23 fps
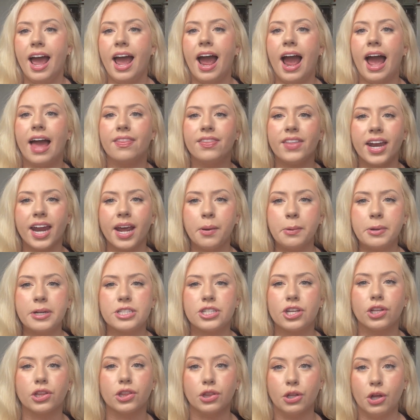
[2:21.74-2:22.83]
And then I went
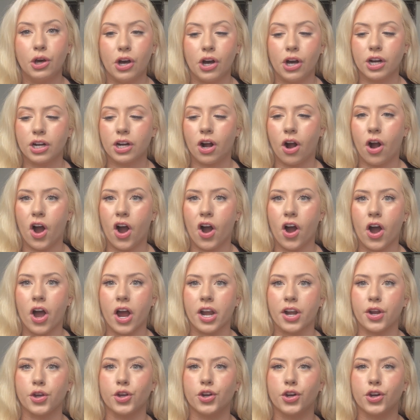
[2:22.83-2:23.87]
to look on